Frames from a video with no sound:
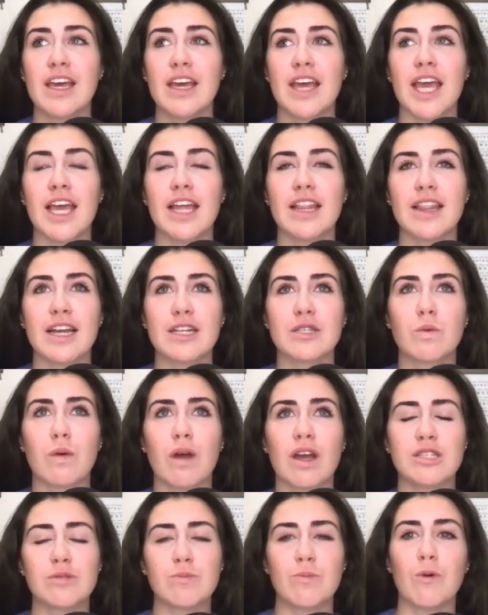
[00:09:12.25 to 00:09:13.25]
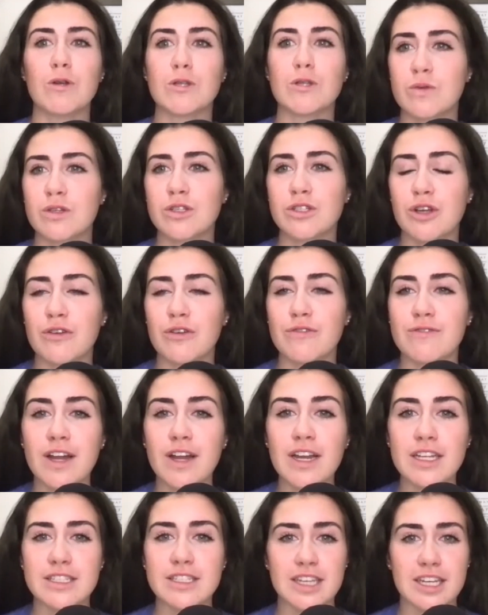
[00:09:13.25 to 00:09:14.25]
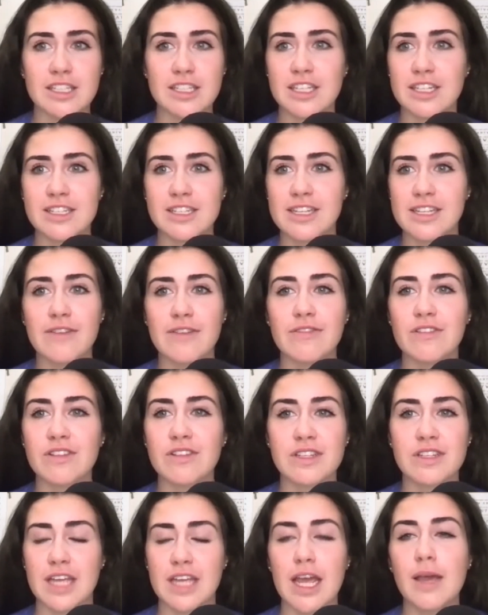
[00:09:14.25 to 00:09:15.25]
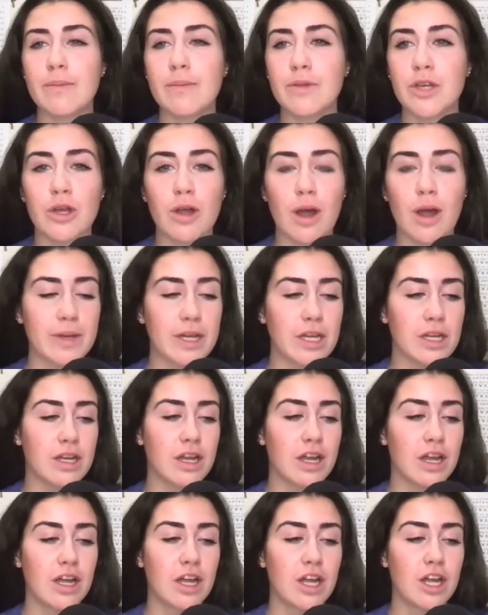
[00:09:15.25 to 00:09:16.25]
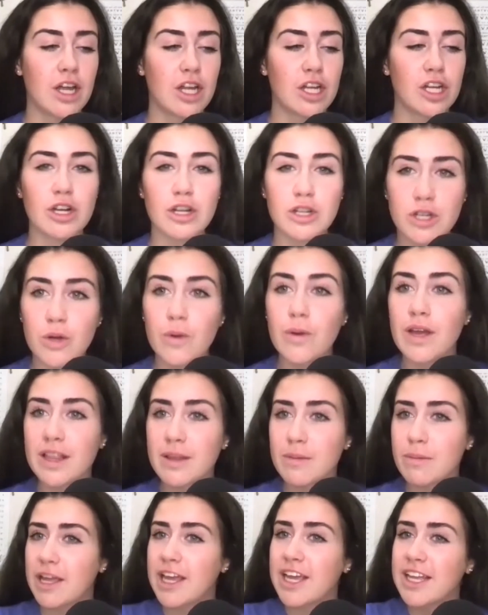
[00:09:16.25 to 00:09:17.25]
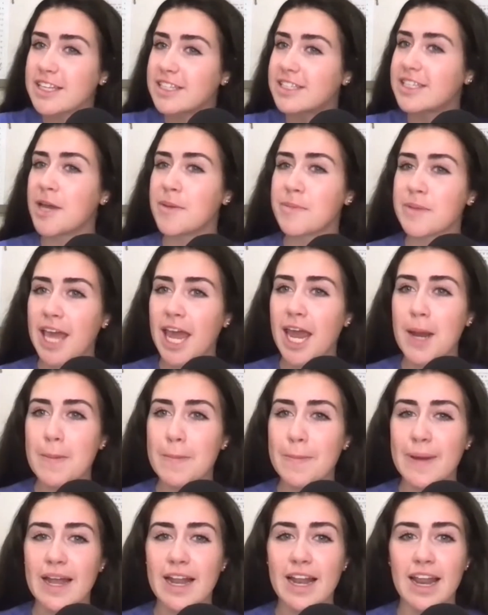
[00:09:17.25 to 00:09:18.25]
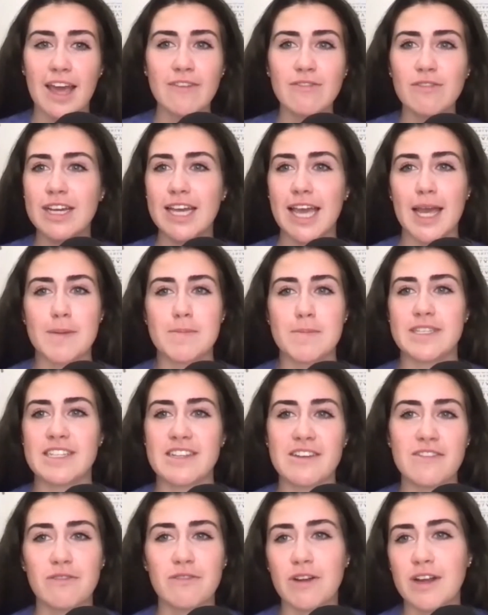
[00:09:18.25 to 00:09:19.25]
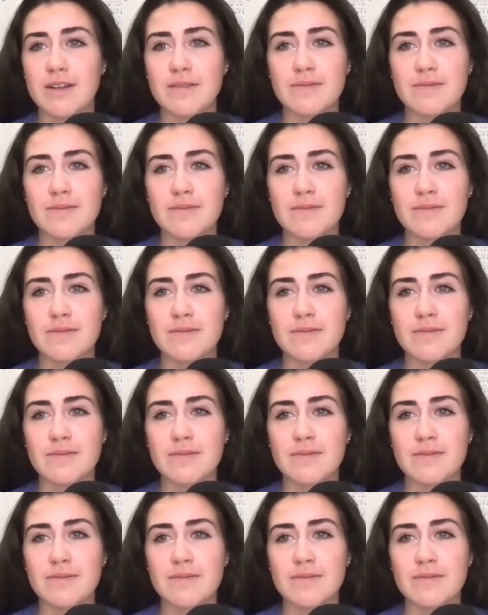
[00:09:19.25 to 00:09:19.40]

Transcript: And that's why sports was so fun, is because it's never the same. You're playing the same game, but every game's different.